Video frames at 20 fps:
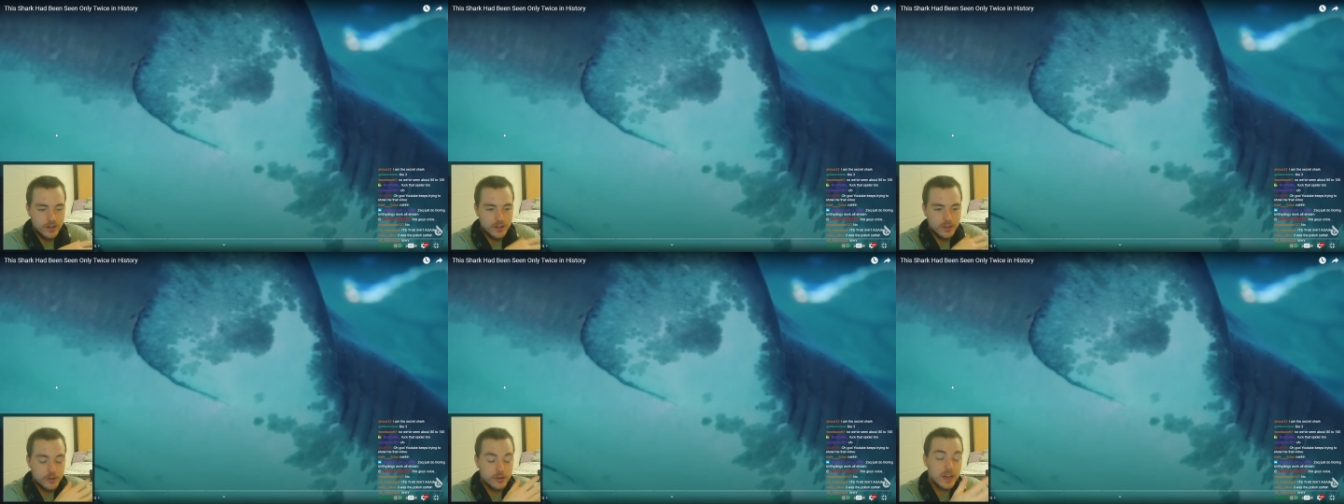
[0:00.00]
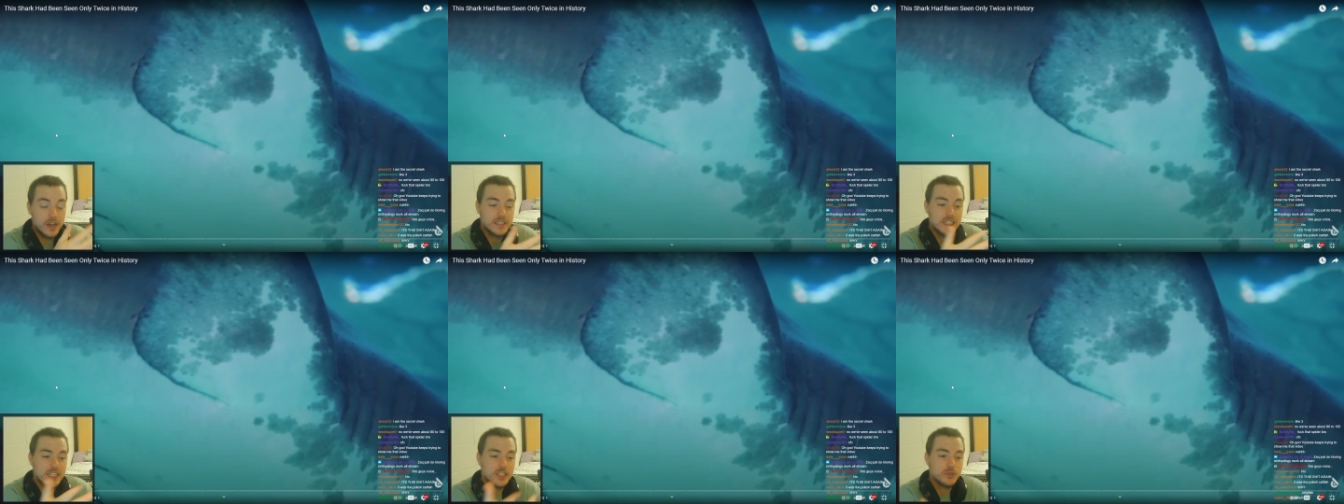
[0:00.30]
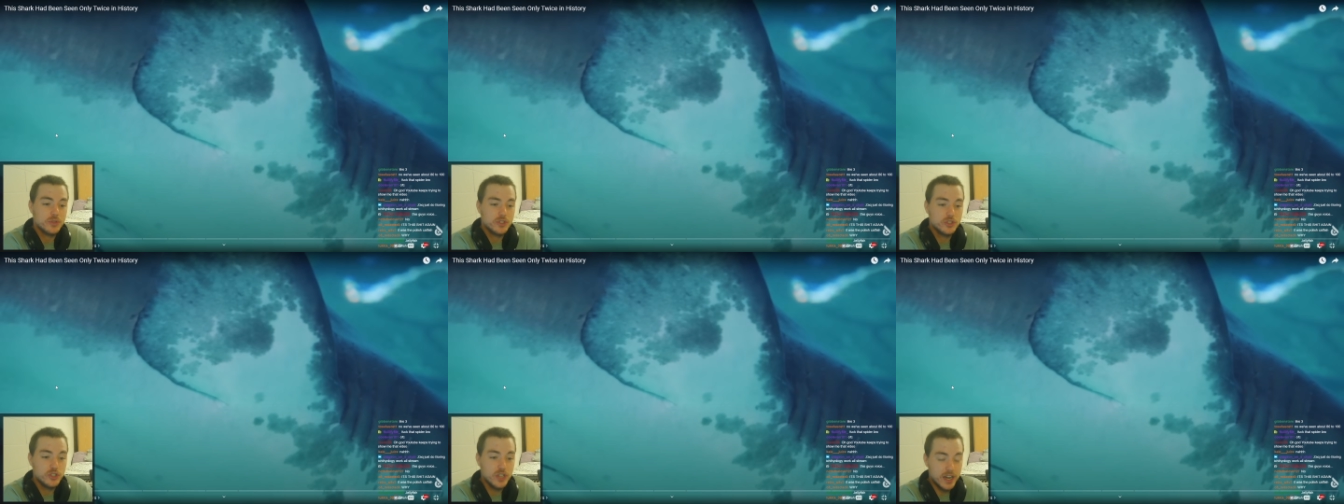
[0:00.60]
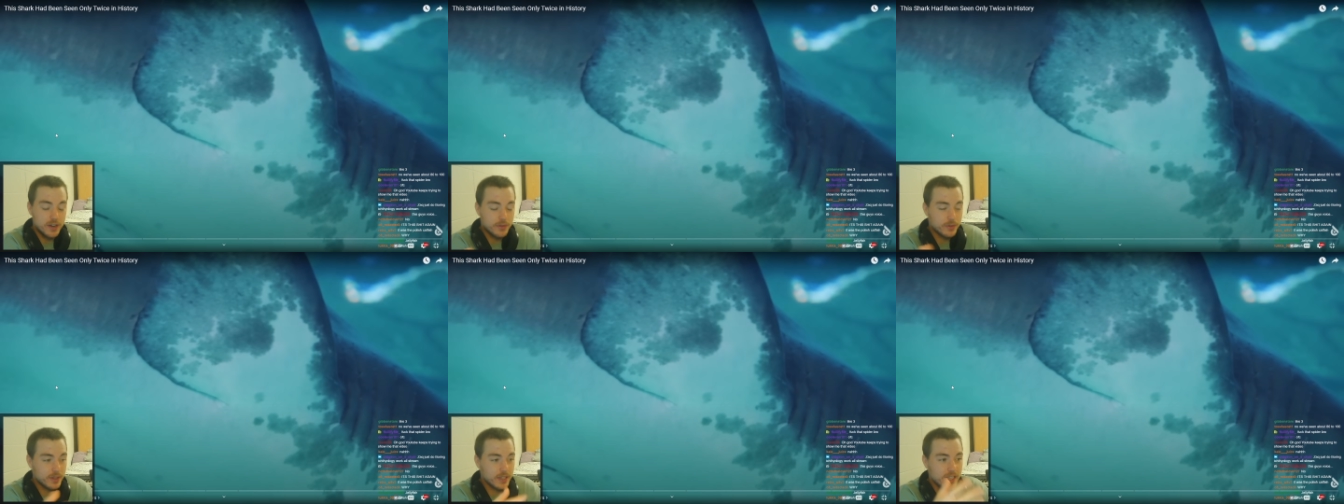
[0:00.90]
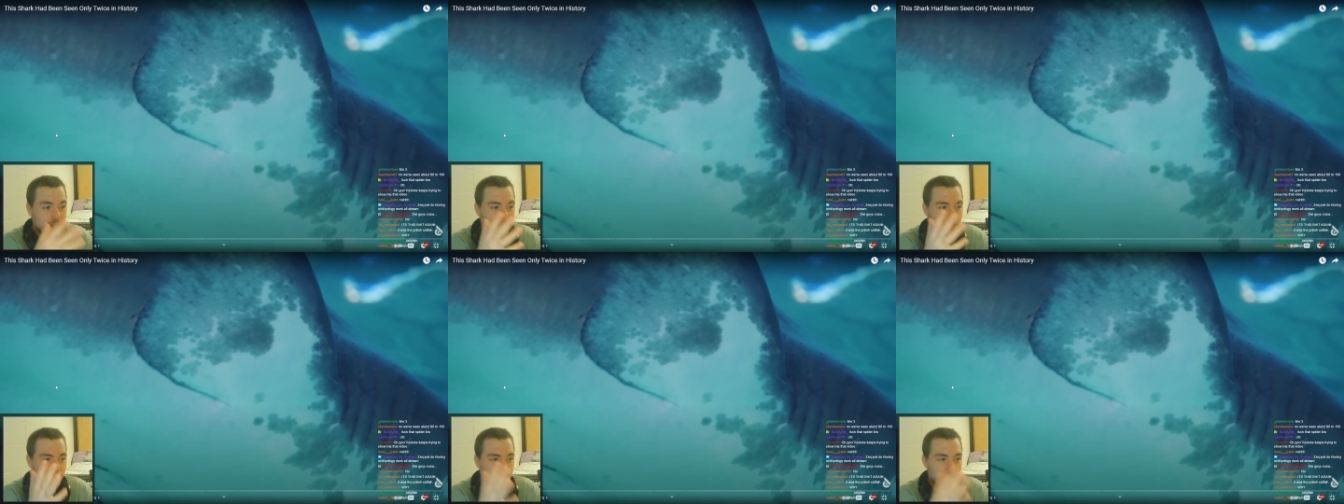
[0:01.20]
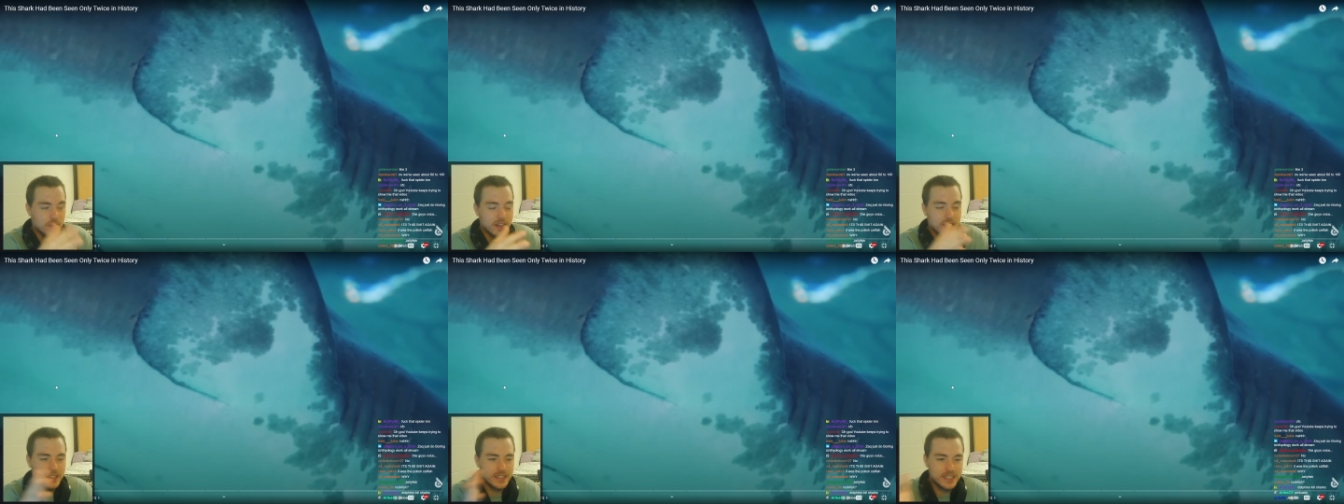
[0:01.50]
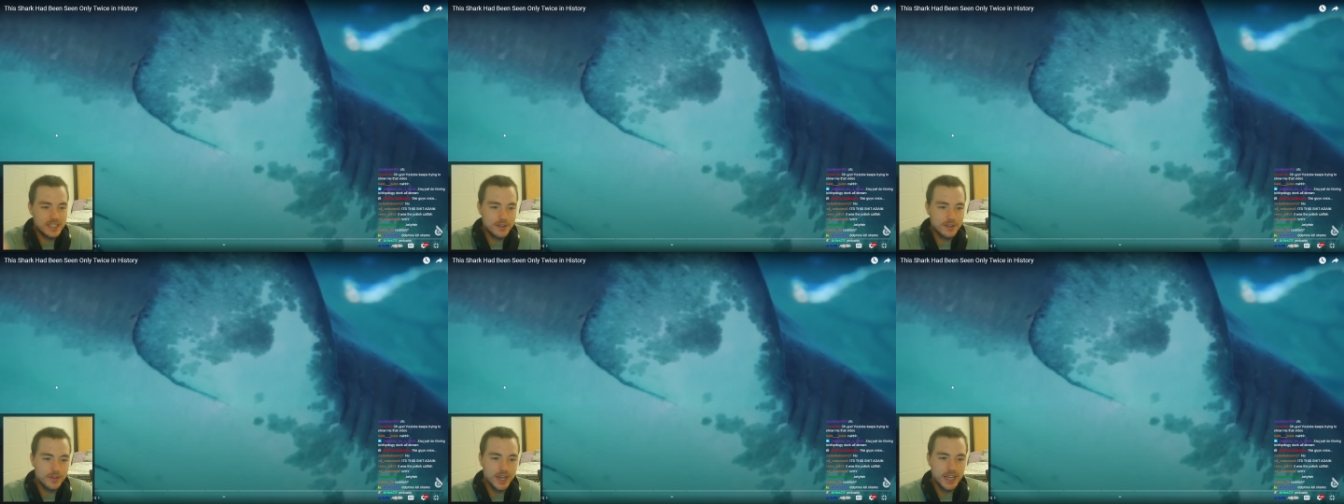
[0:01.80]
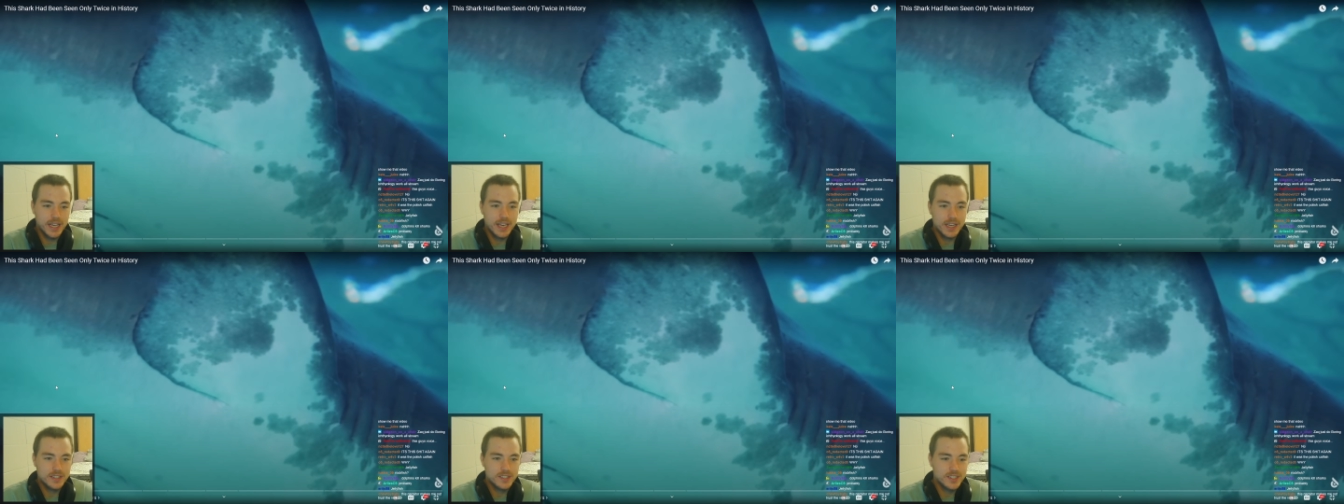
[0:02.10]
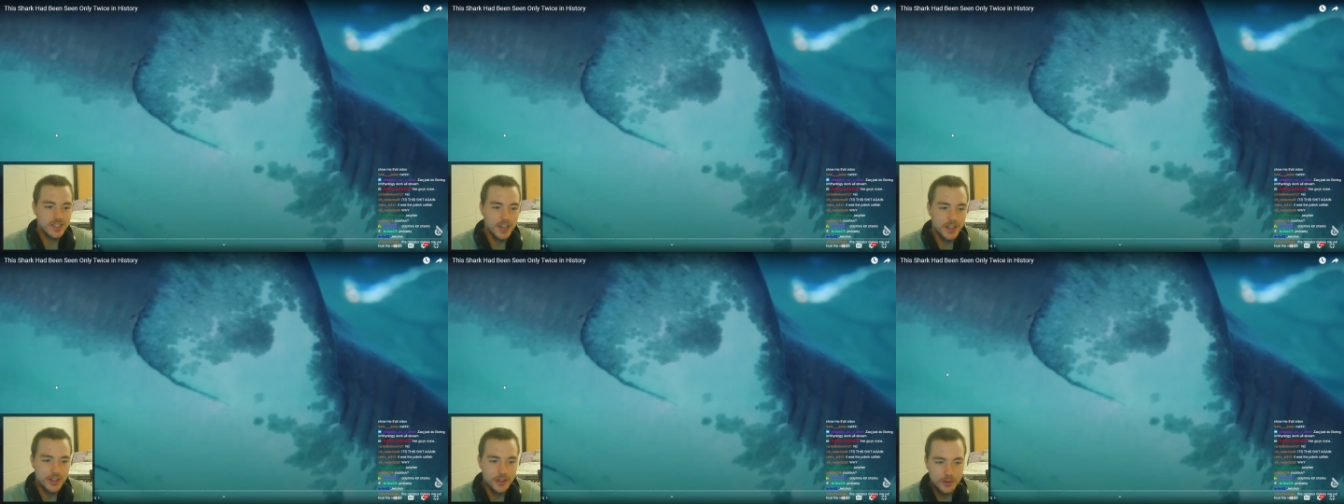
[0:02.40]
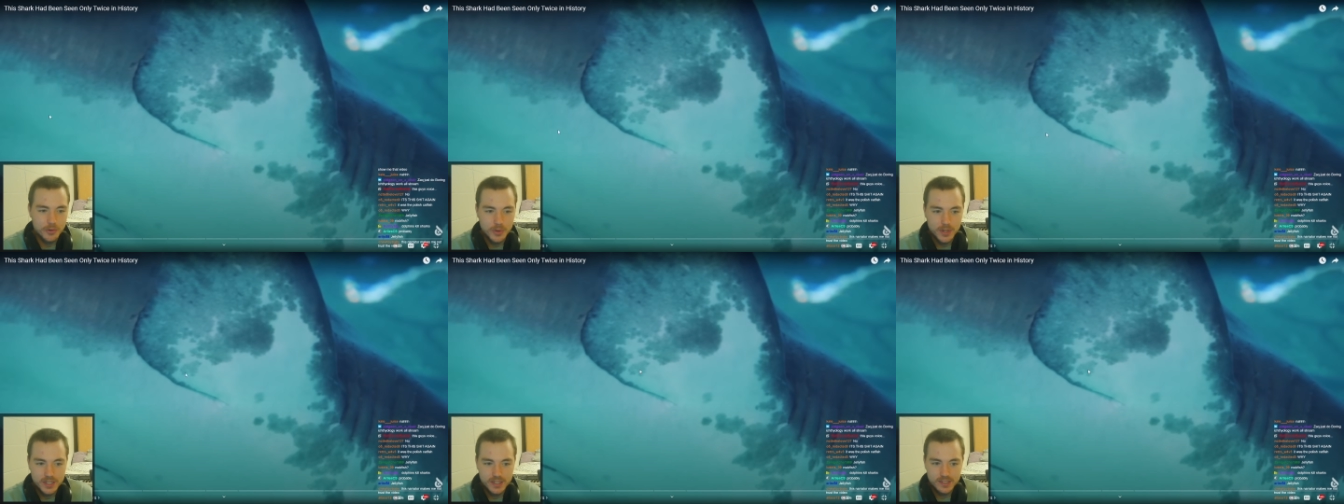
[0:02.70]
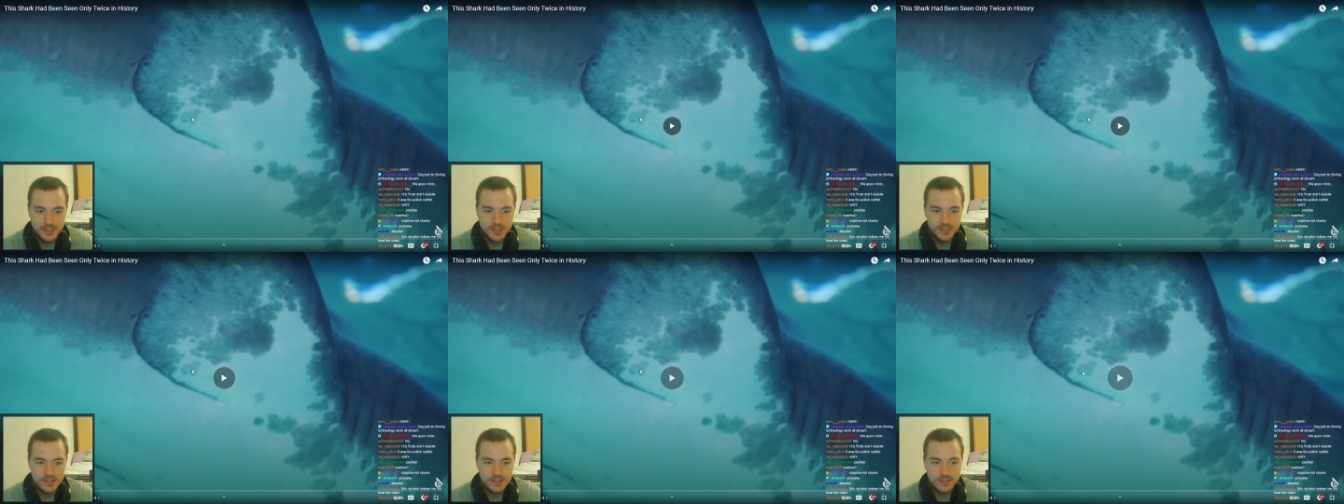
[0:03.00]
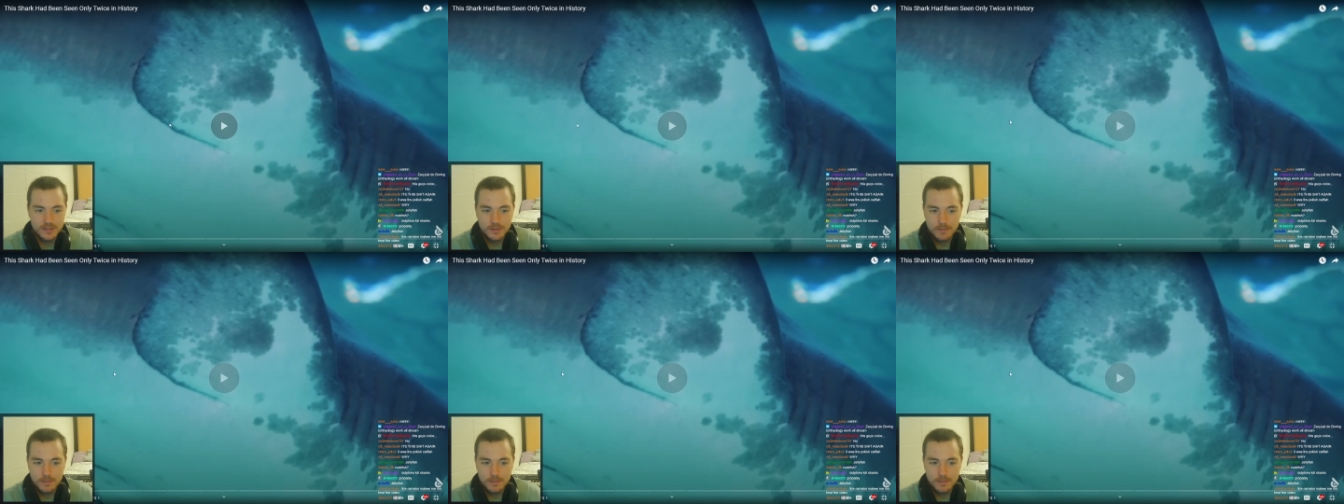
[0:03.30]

They're not dangerous generally, relative, I guess, to other ones.